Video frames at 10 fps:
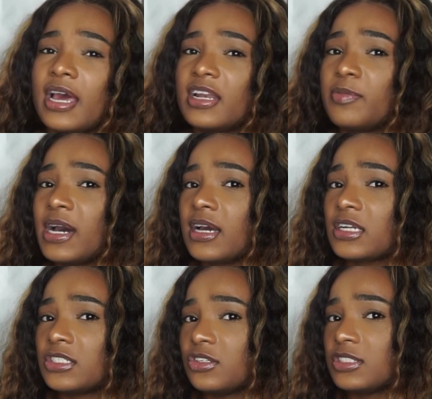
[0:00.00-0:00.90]
And the bag
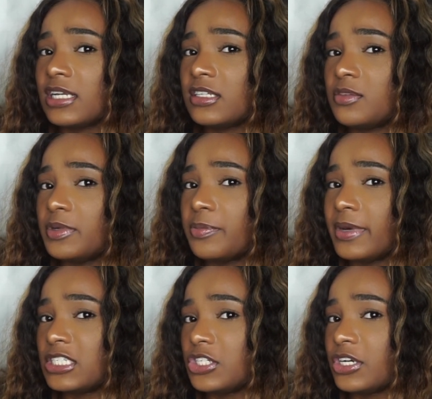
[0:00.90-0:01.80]
actually looks a little bit
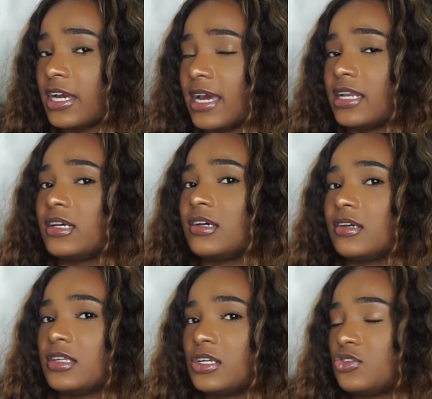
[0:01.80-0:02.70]
better, kind
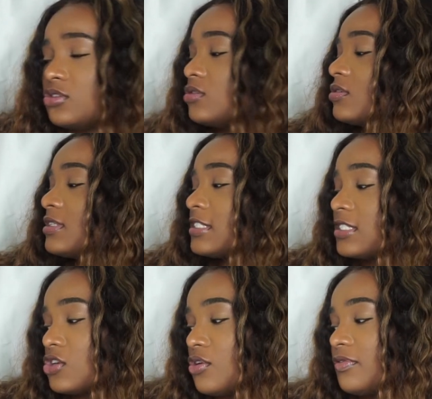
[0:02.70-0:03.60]
of, you know,
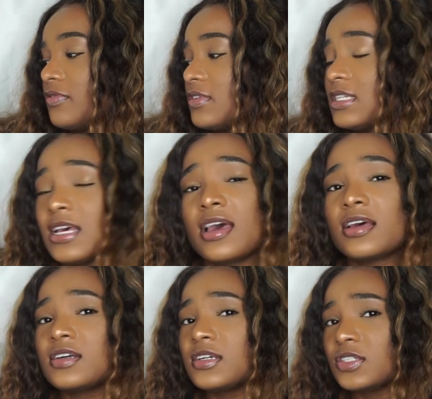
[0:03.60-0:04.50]
stuffed
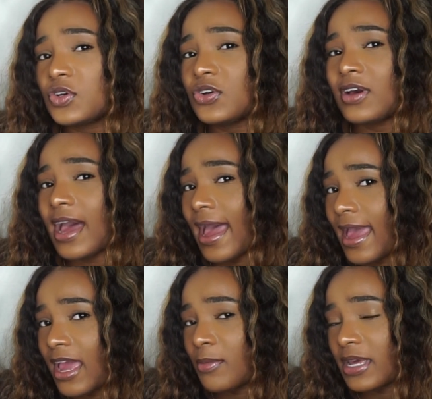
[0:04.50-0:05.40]
So
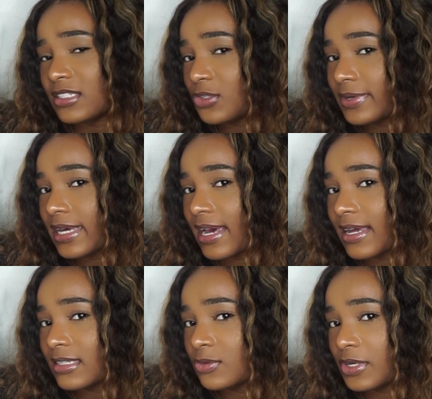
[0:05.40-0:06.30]
I'm into it,
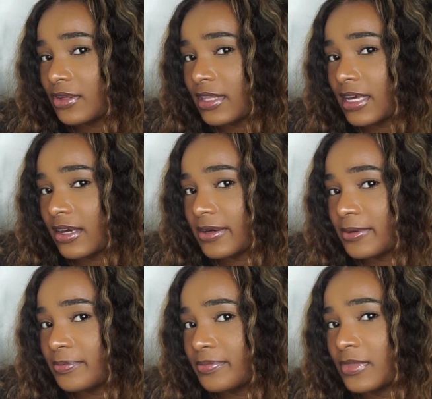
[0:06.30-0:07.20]
guys. What do you think?
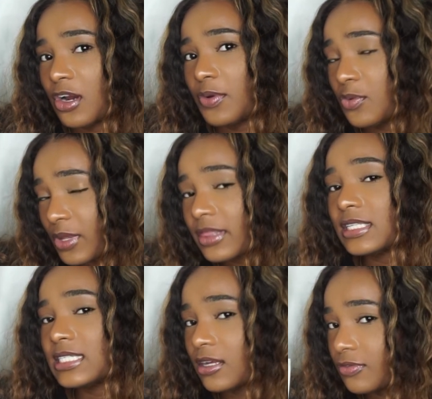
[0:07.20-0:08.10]
Are we with the
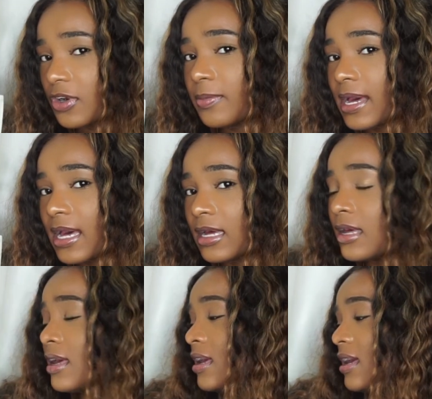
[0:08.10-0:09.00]
Telfar bag?
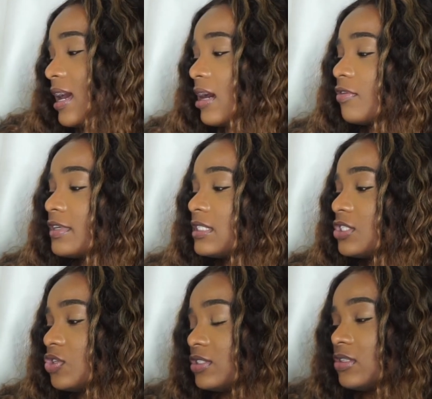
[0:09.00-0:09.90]
I obviously
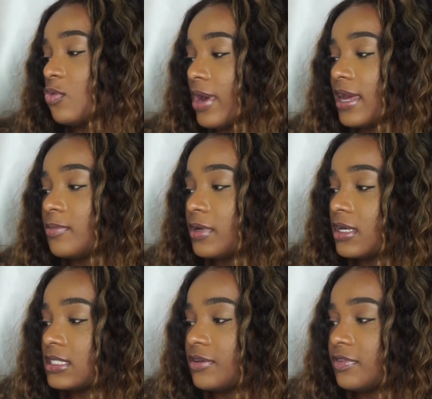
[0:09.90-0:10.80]
chose the white
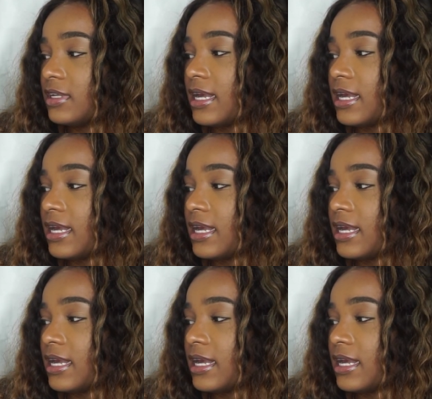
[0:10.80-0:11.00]
because I feel